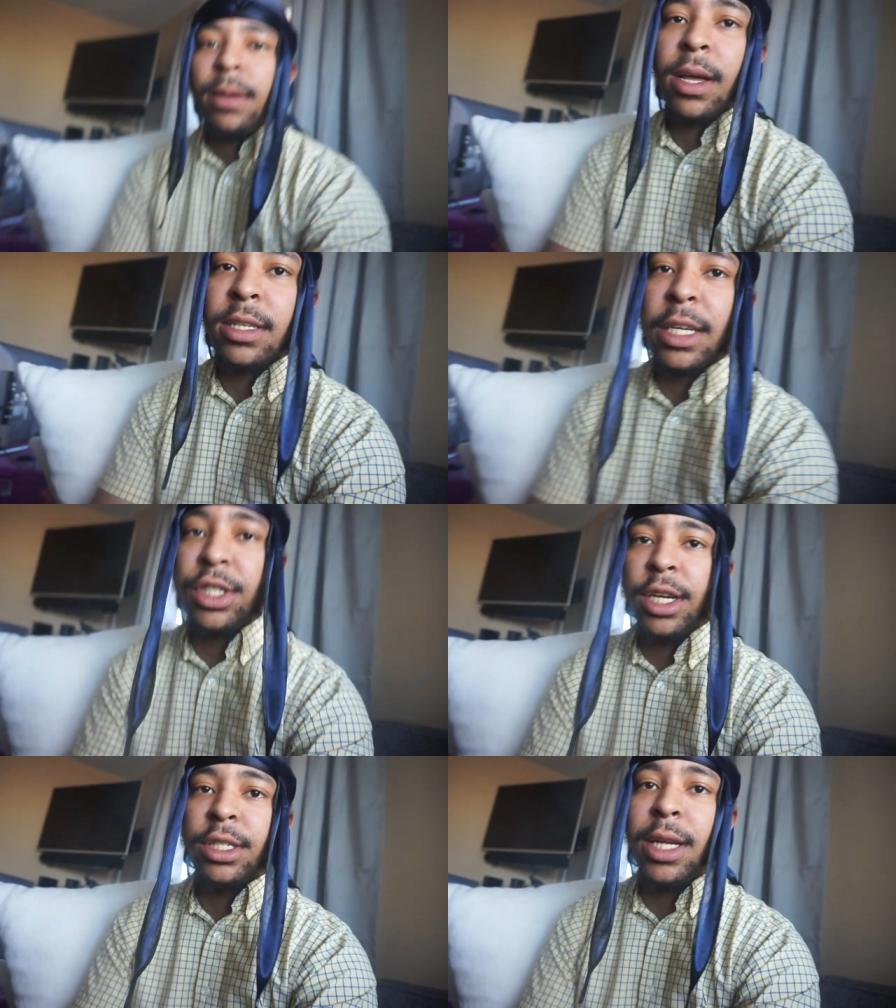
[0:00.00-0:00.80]
because I
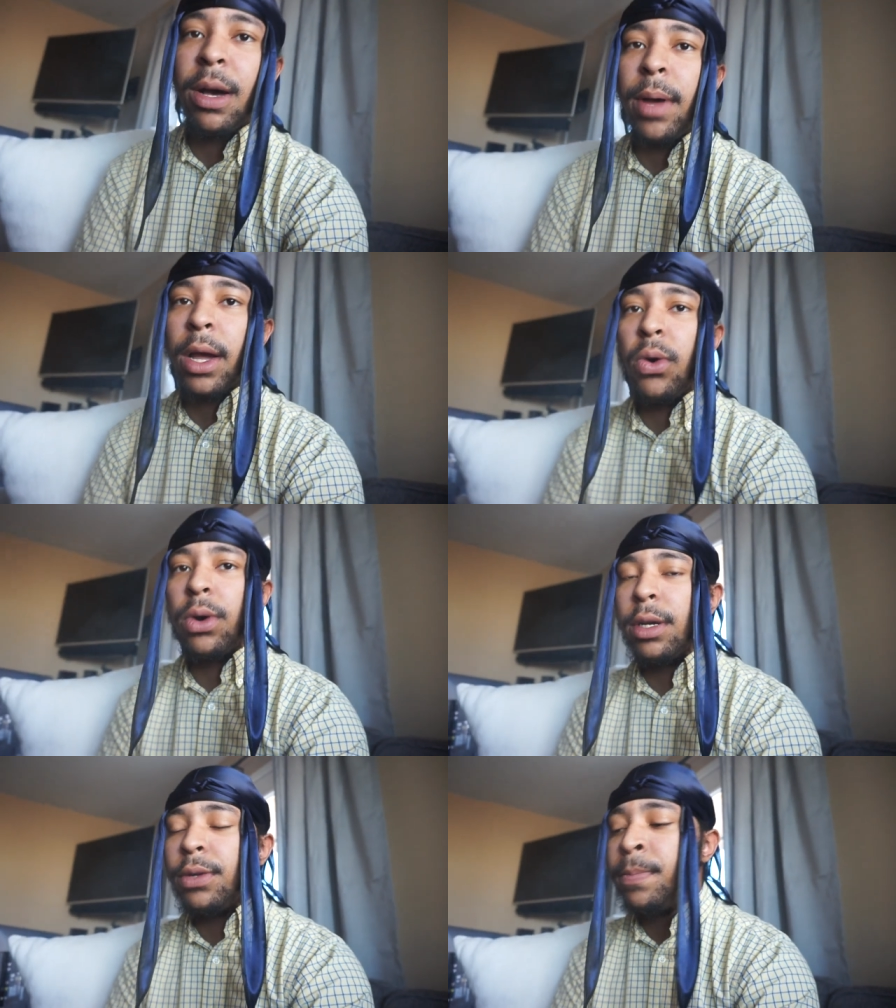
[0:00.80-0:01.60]
changed out my
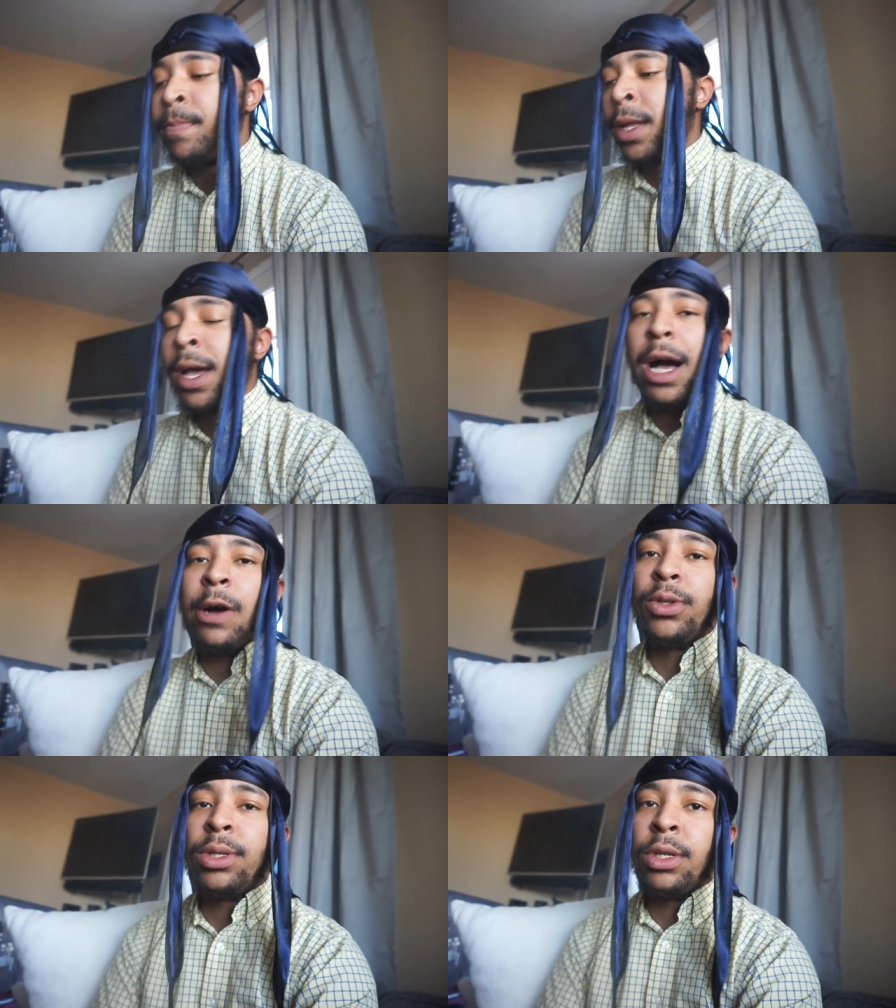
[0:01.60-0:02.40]
coil. I
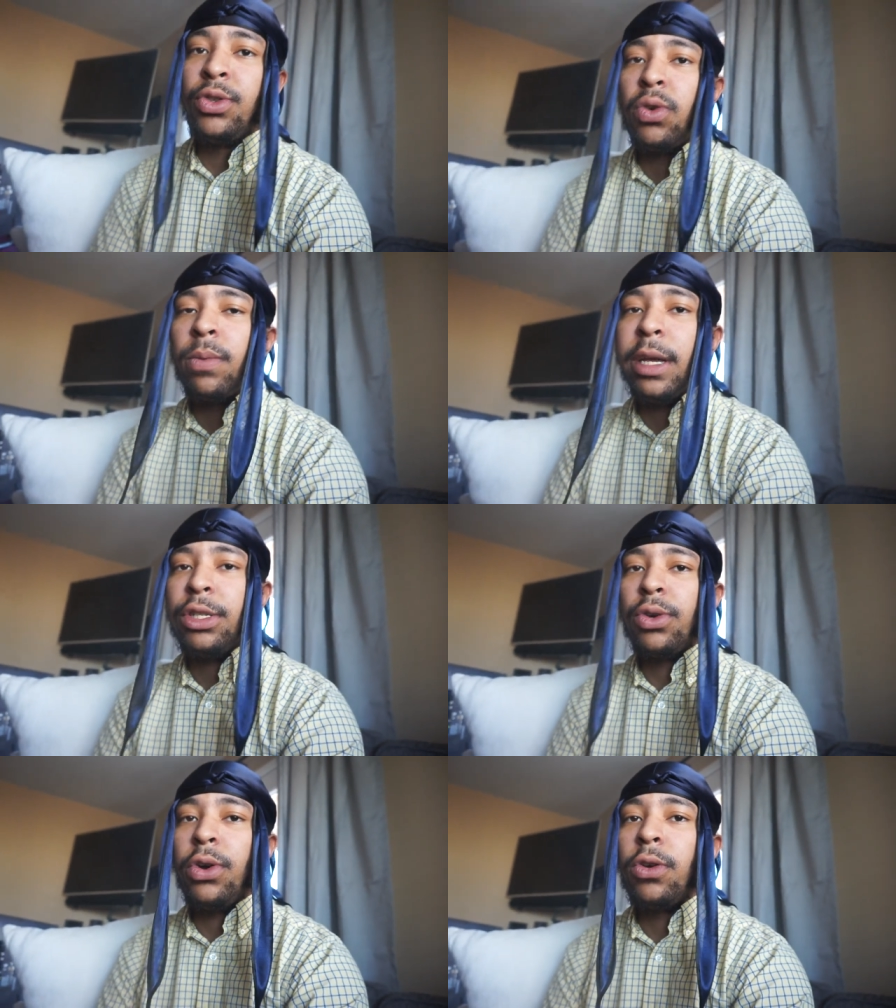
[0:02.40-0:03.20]
was using dual
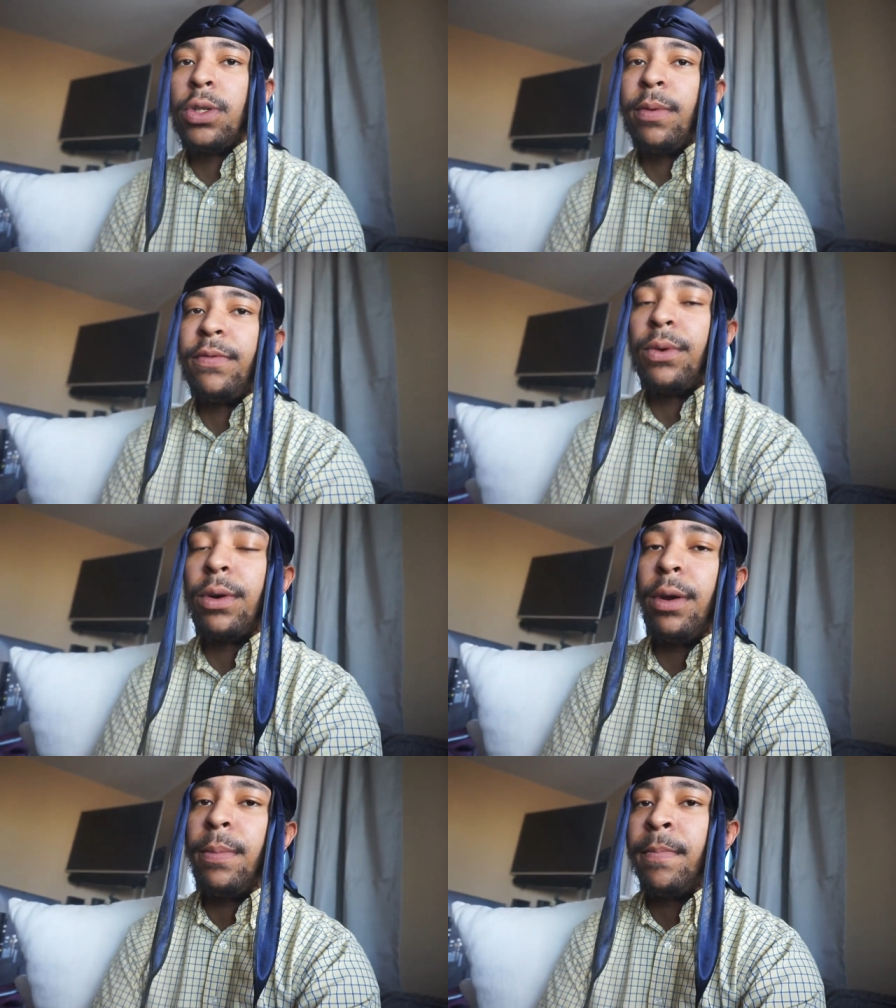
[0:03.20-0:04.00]
mesh coils
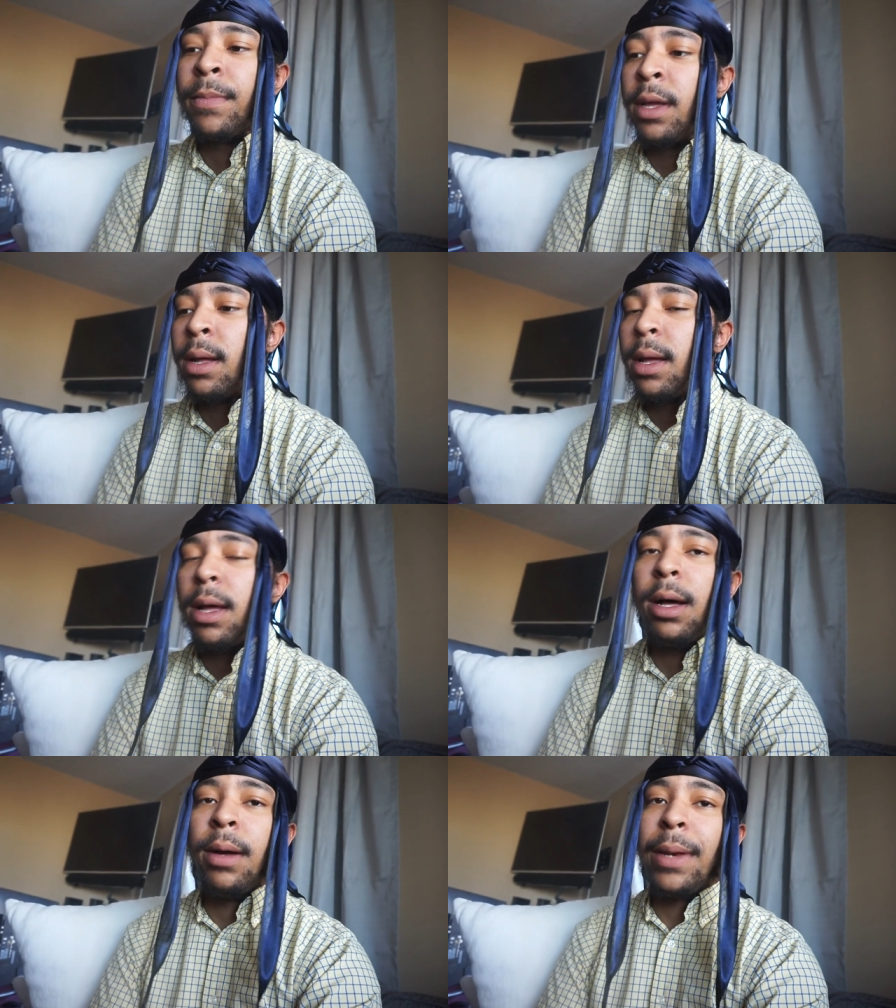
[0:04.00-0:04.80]
before,
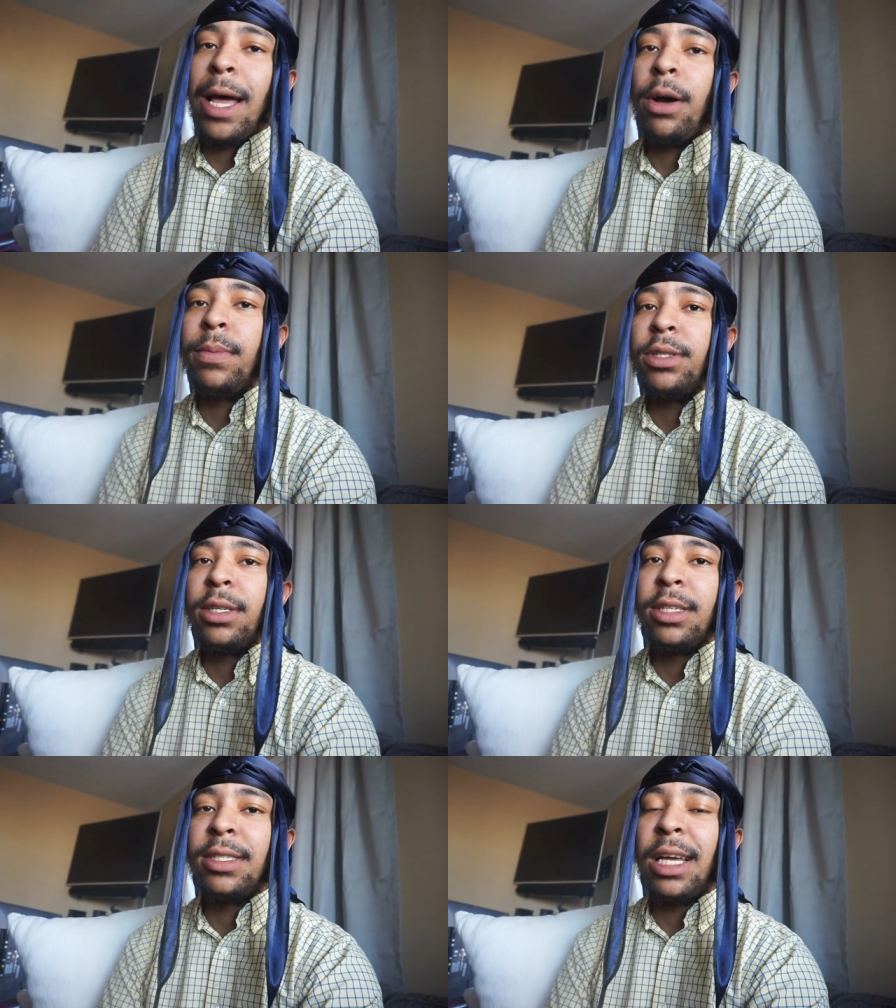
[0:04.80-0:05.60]
um, and now I'm
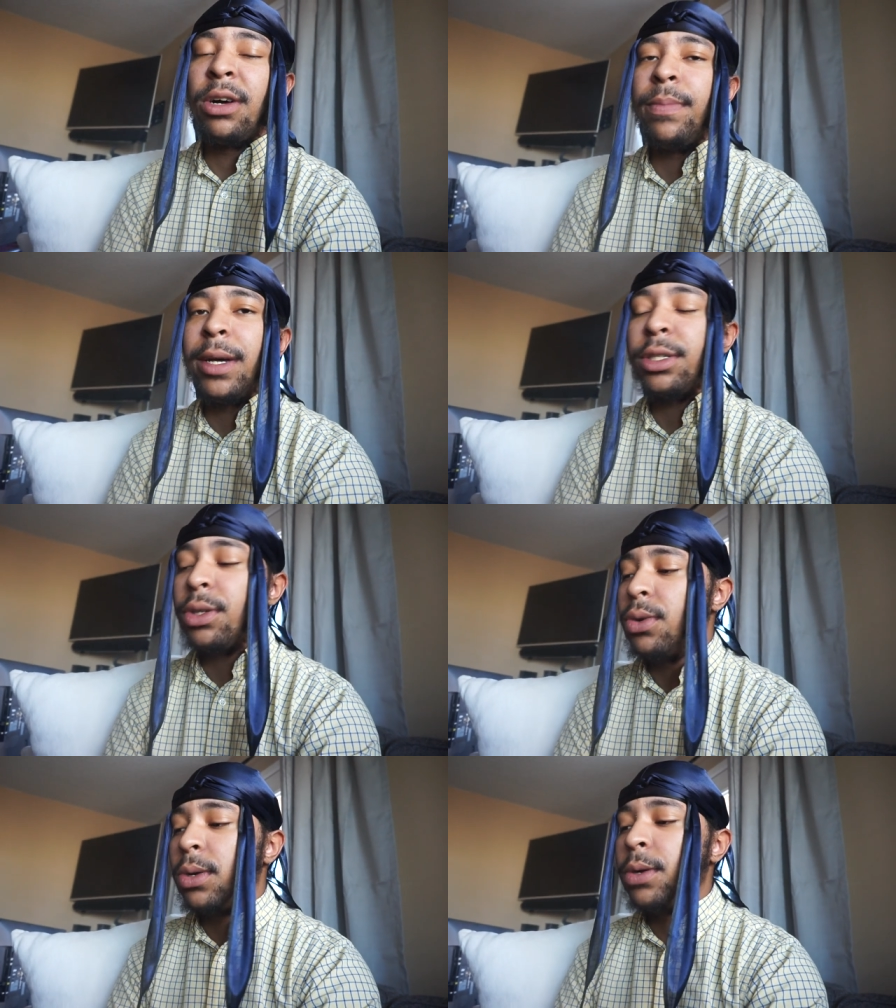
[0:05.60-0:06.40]
using a single mesh
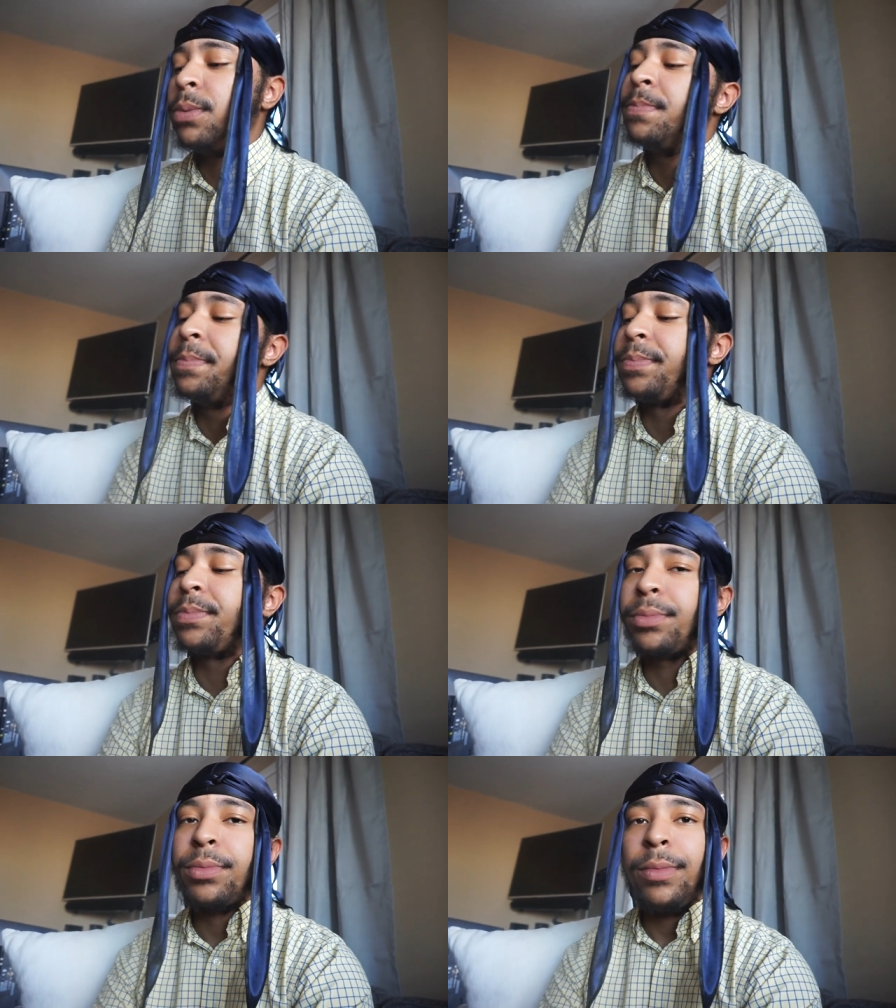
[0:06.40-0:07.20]
coil
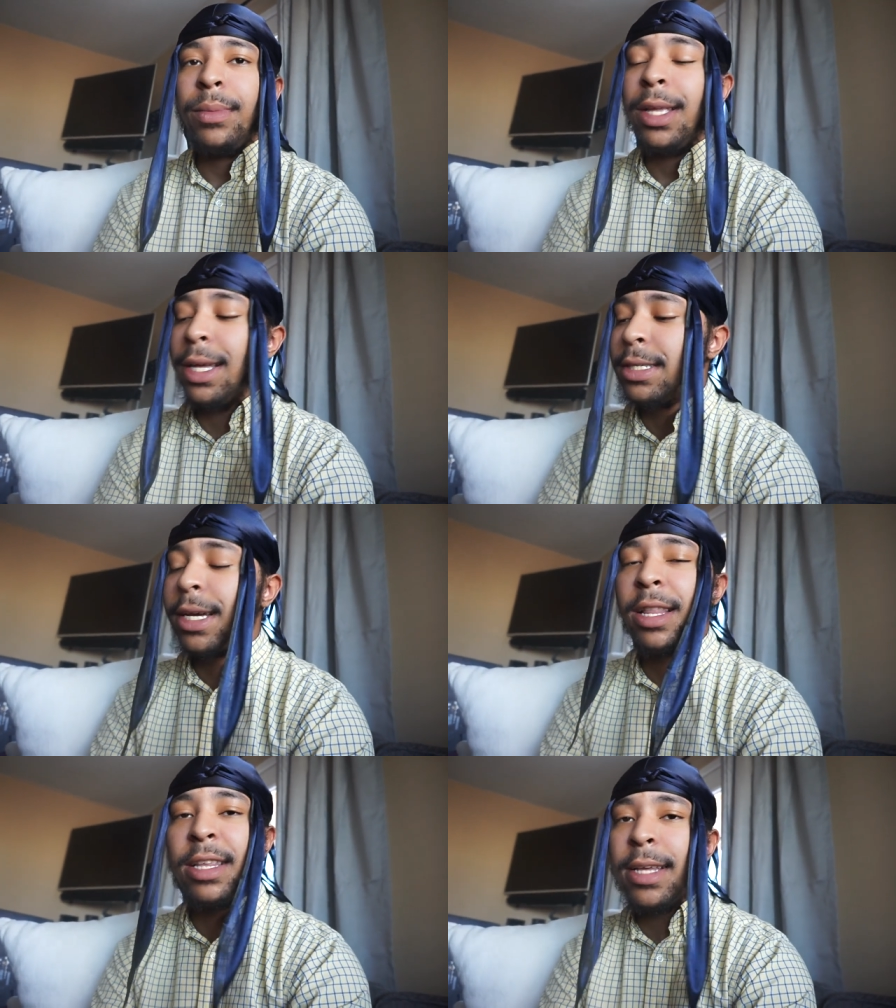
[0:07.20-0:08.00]

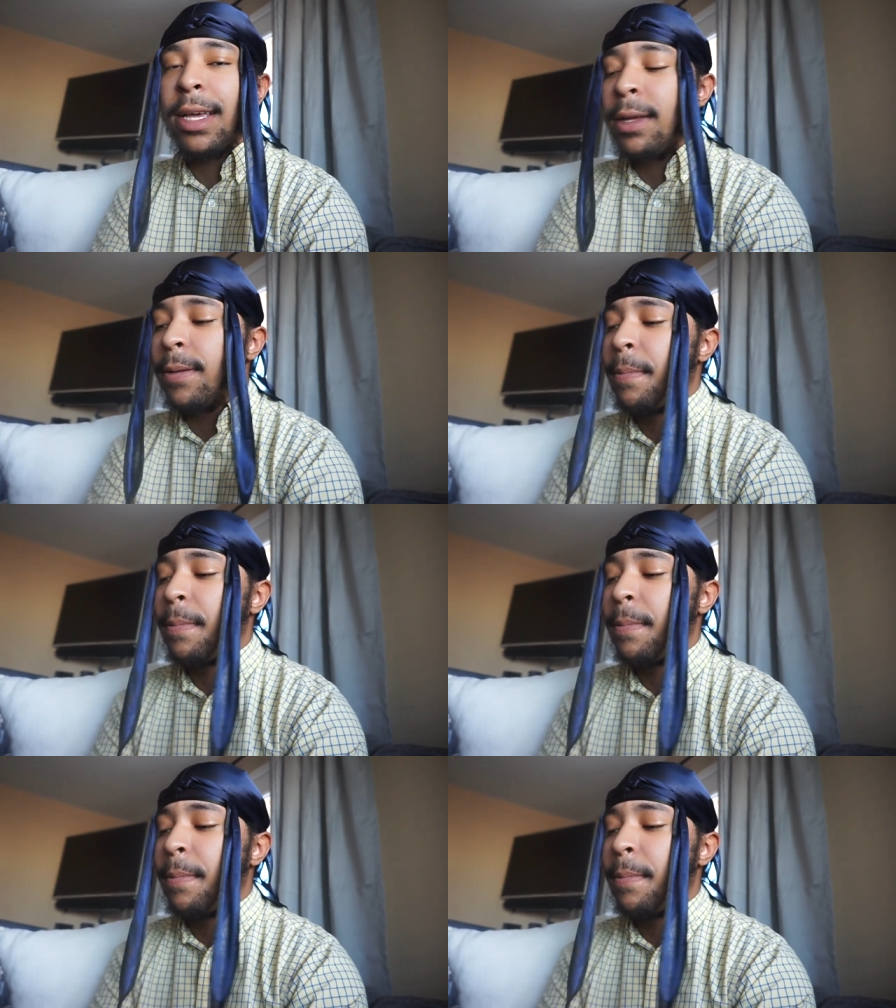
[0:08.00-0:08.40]
inside of the tank.